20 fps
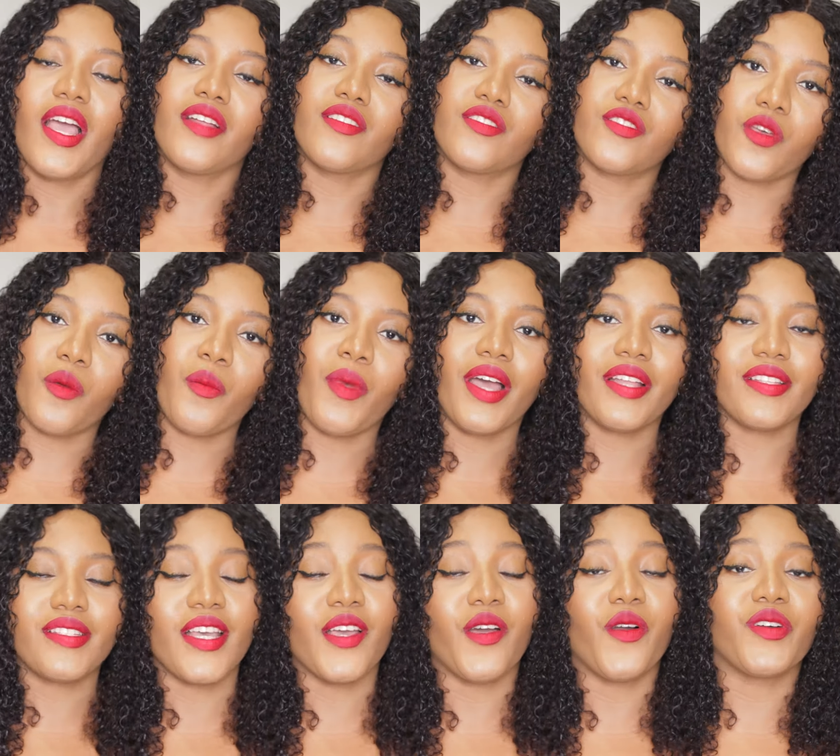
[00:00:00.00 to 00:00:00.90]
and some
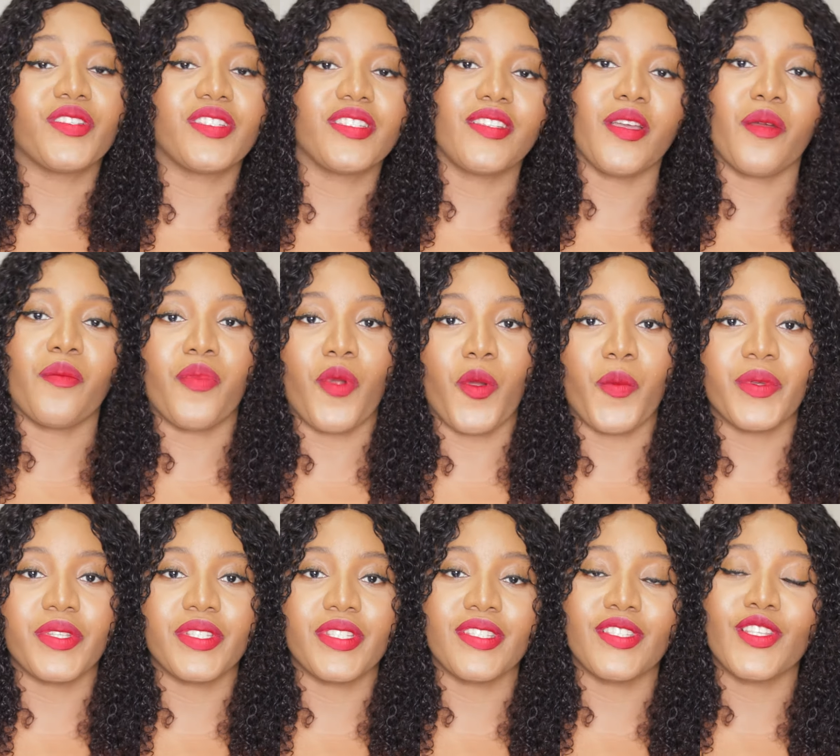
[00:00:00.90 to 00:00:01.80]
antioxidant
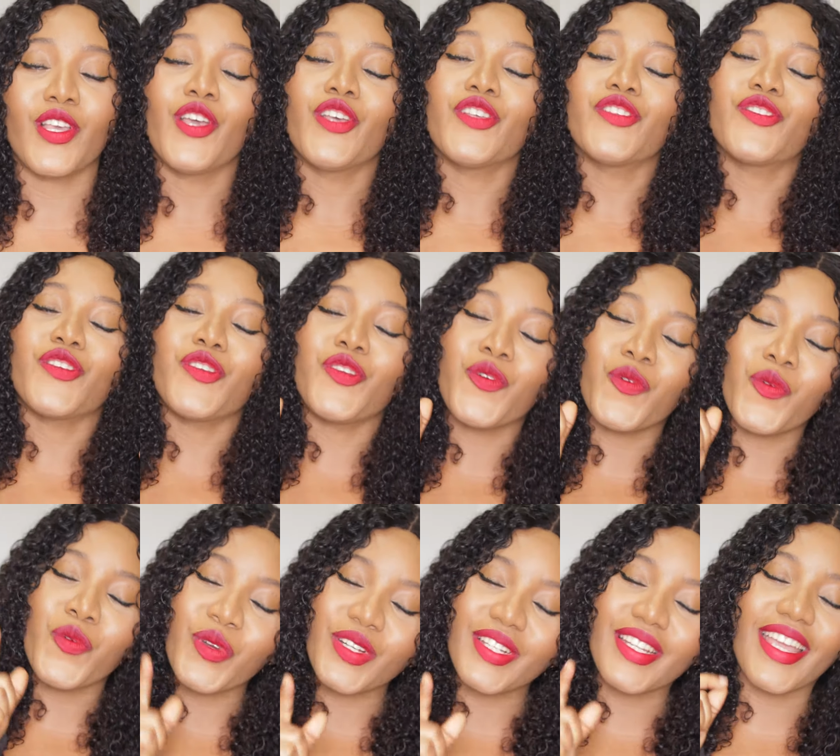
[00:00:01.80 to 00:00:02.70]
properties. So you
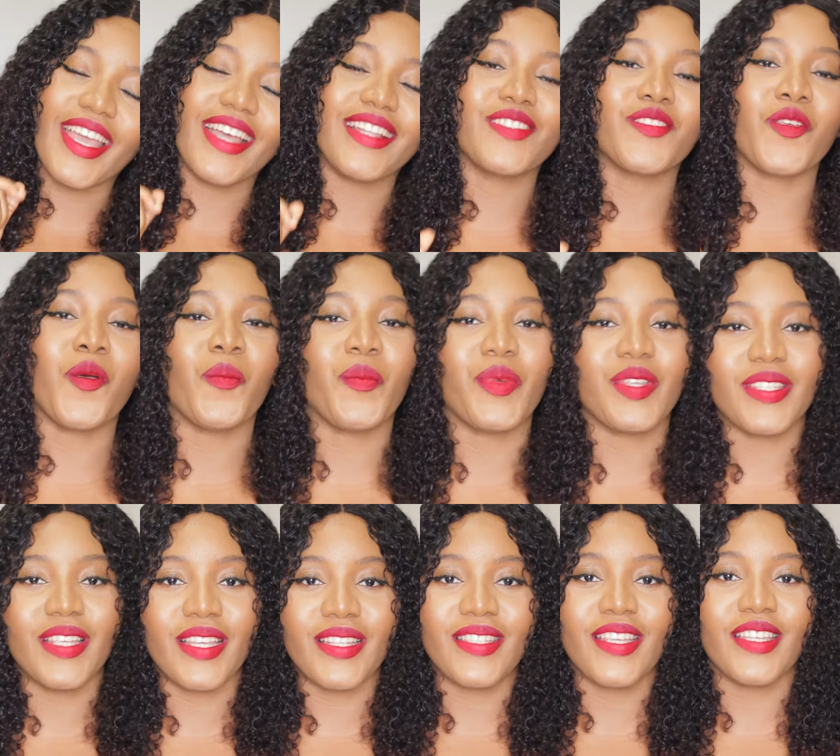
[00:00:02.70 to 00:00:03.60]
would get some
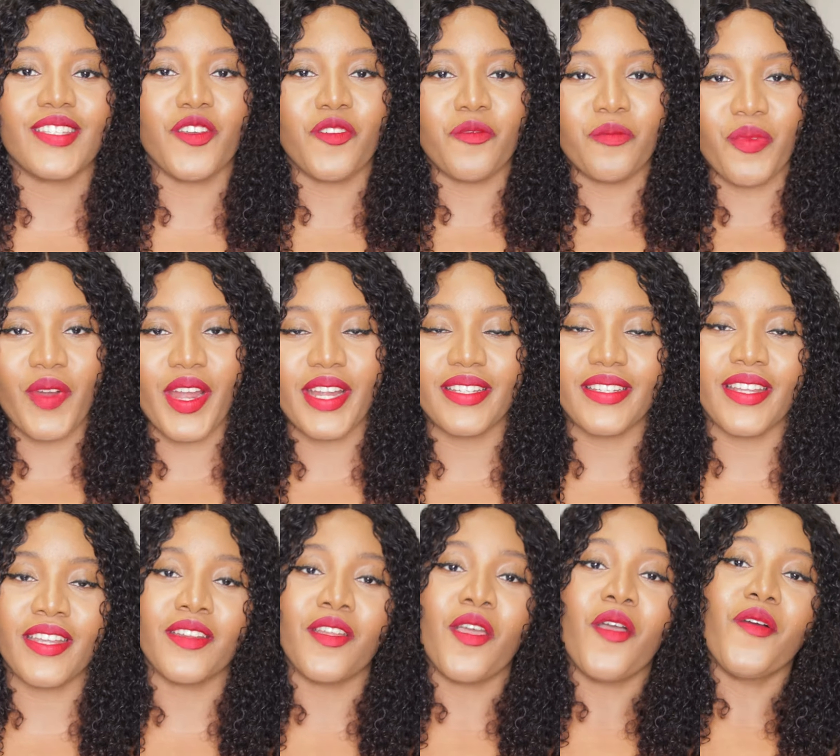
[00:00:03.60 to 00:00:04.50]
percentage of
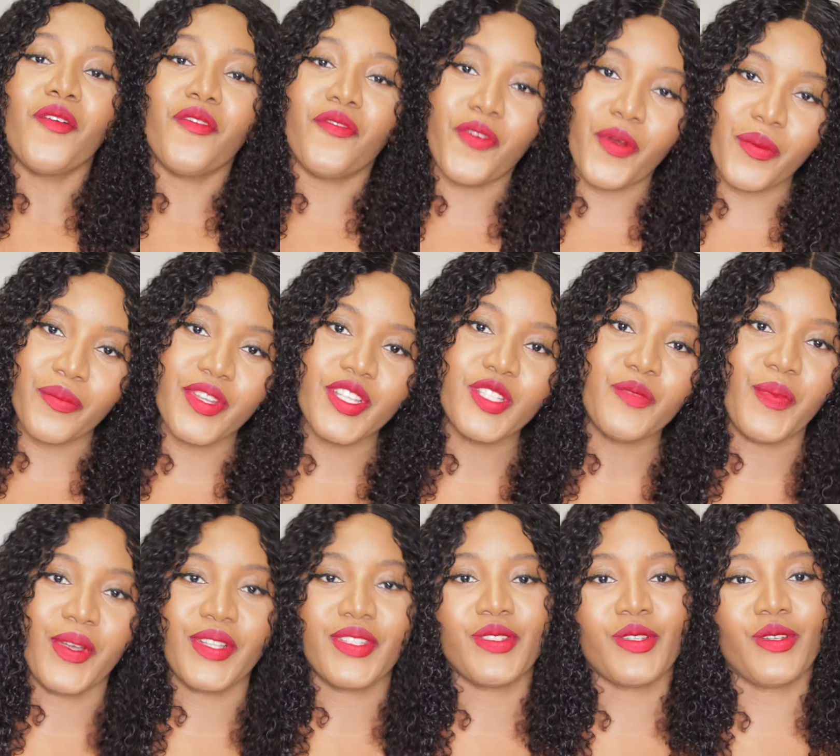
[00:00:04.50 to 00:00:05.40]
brightening from this
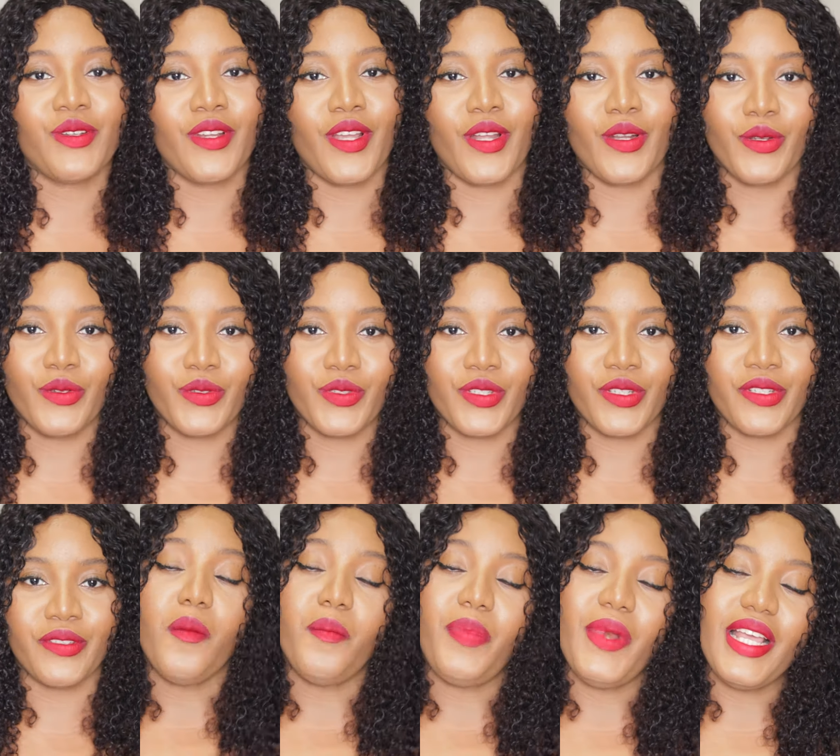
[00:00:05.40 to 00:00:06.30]
particular lotion.
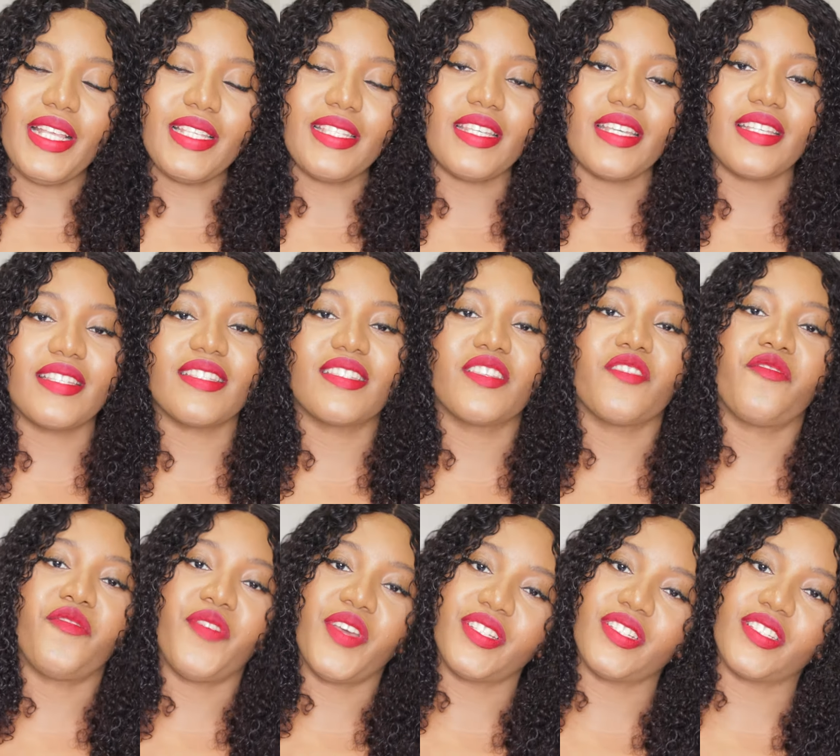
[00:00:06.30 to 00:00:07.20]
Complex 6 is a
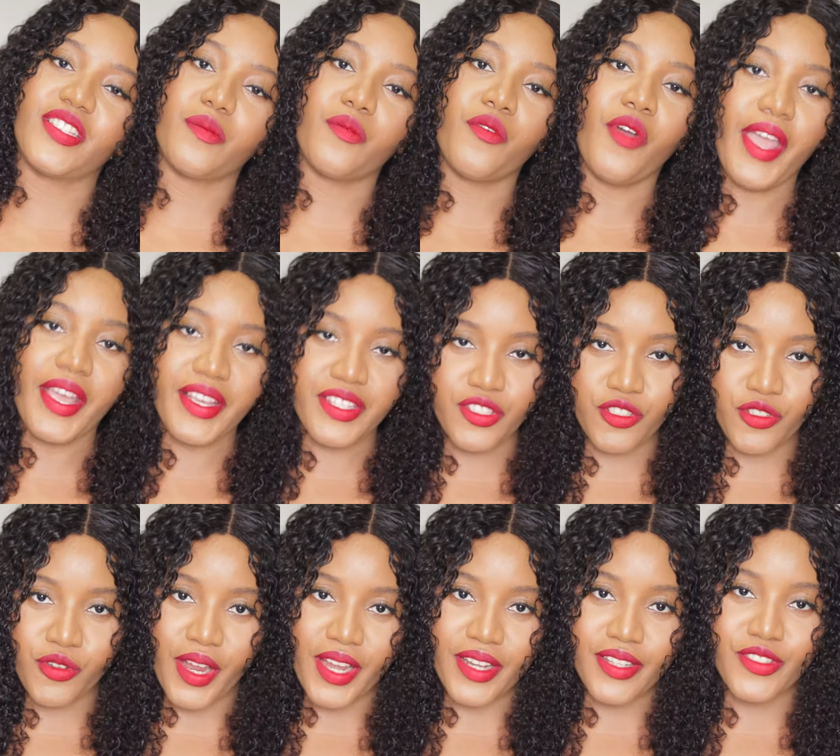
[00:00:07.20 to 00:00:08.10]
vegetable
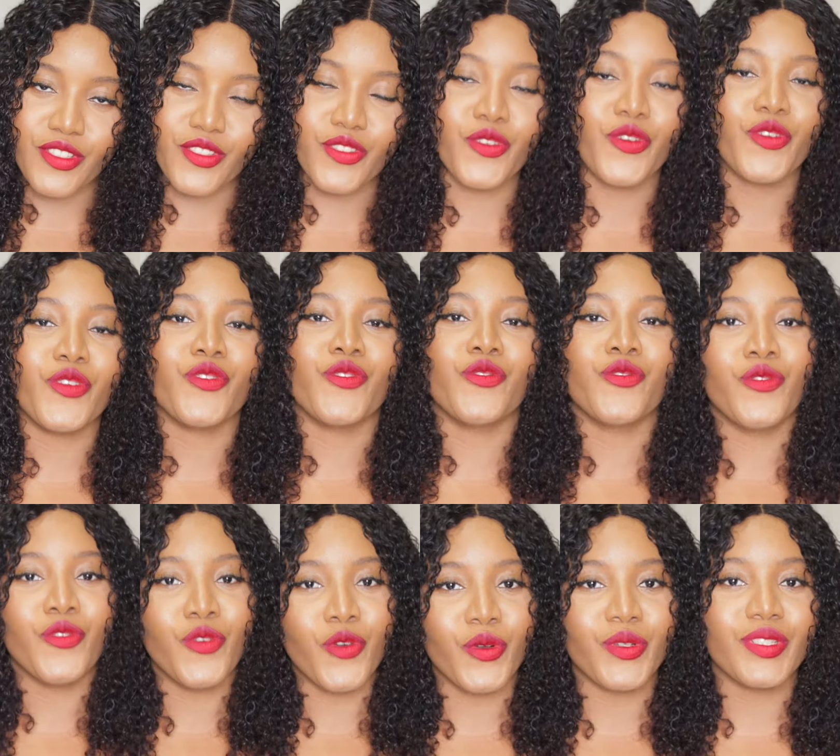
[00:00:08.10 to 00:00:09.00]
extract, so you
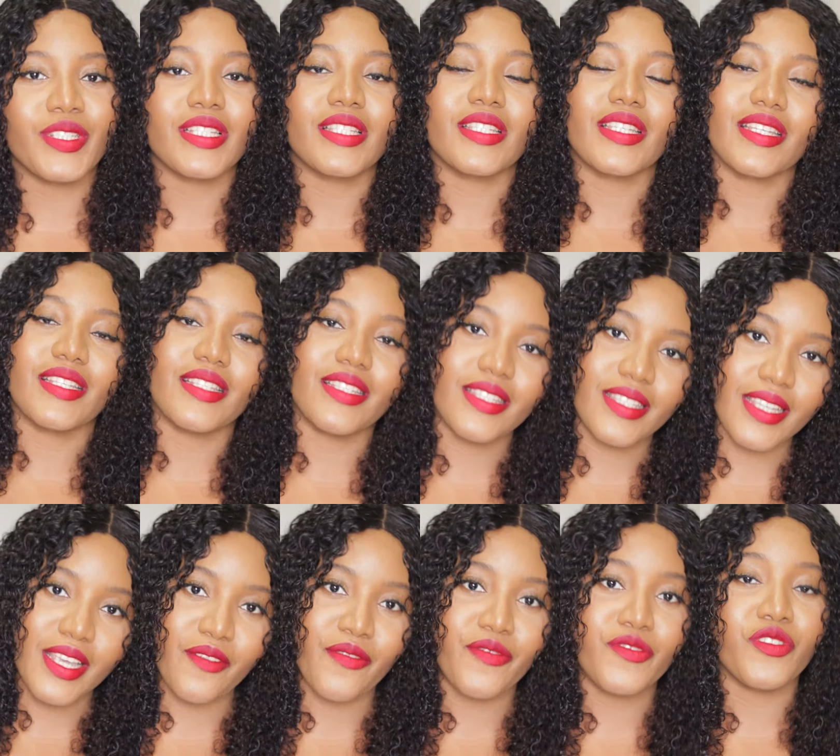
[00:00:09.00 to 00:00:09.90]
know this is
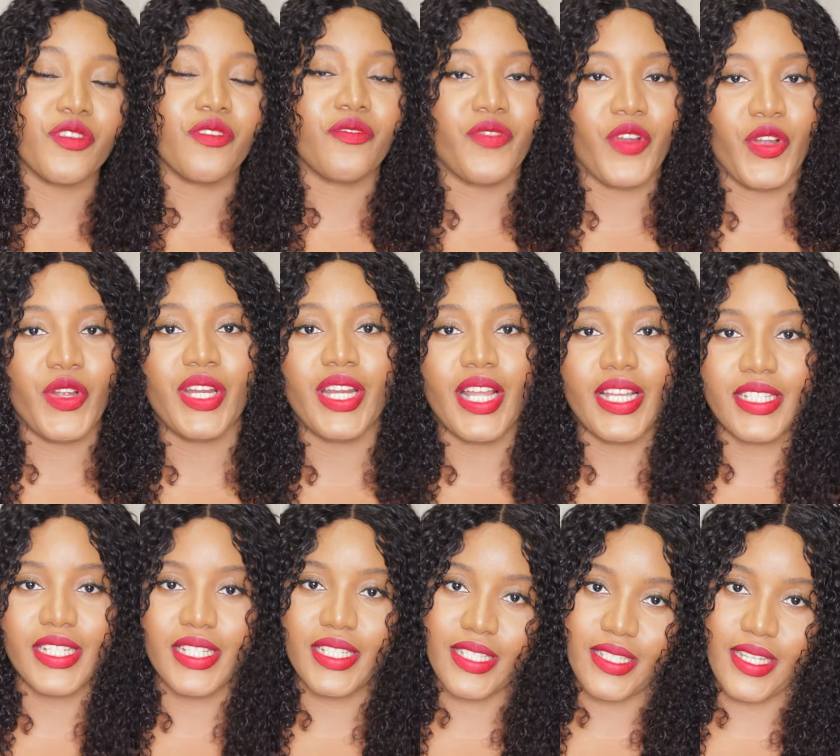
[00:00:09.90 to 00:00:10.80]
safe to a very
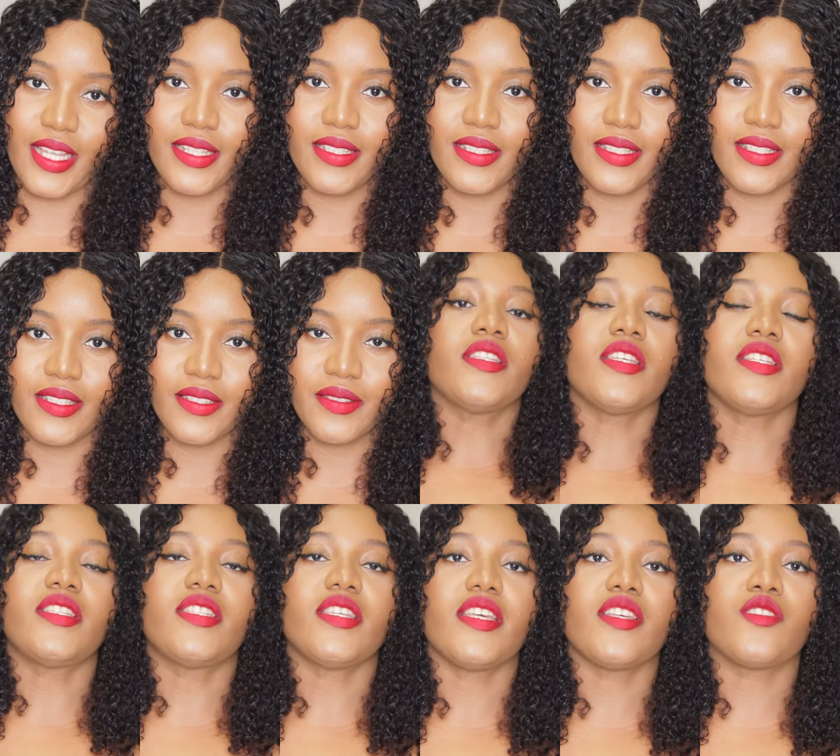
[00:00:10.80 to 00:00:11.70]
large extent.
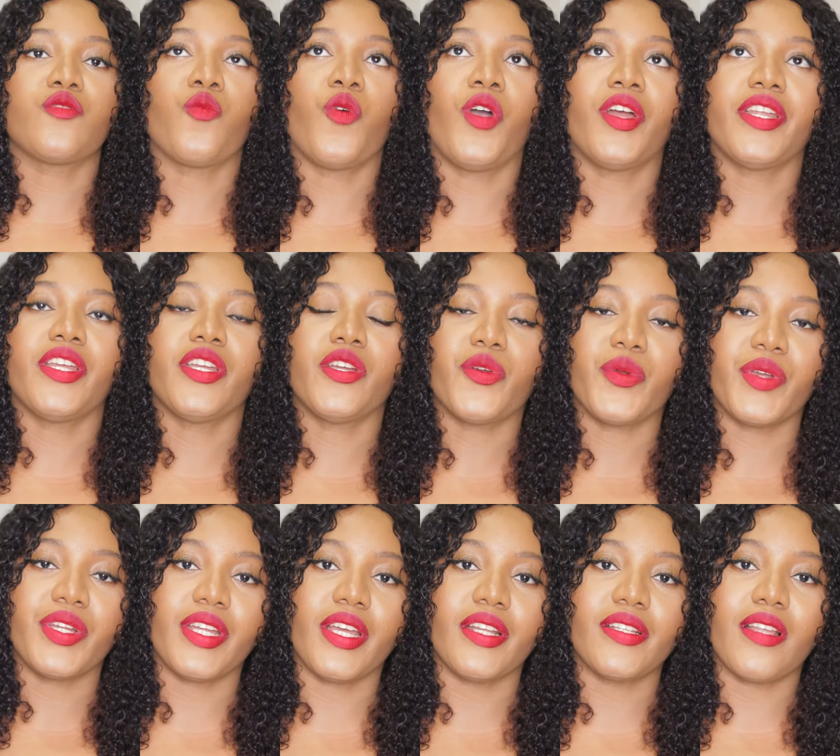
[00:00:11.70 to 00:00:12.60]
This is one
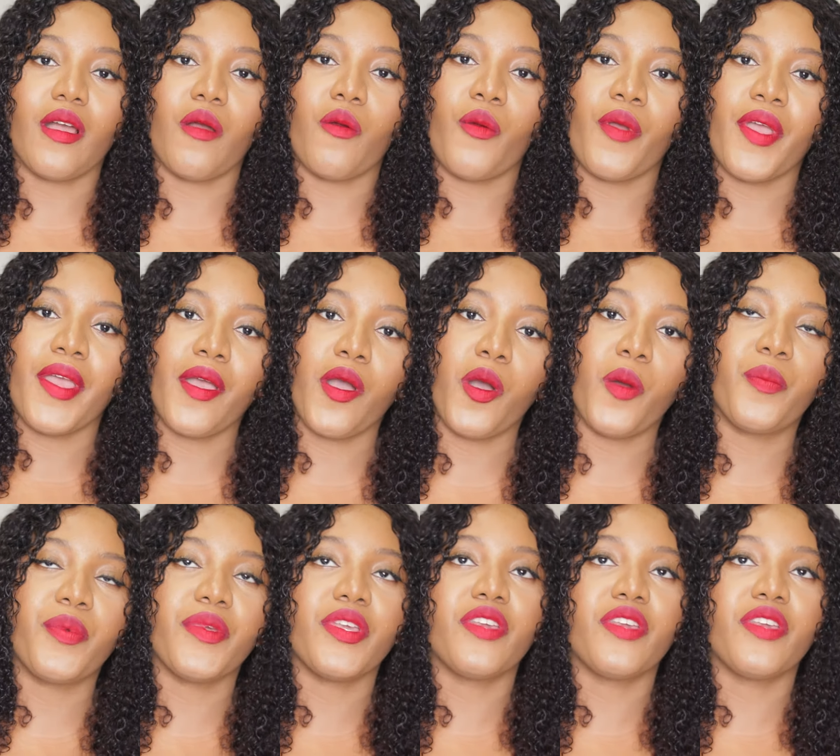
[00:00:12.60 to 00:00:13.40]
ingredient that will help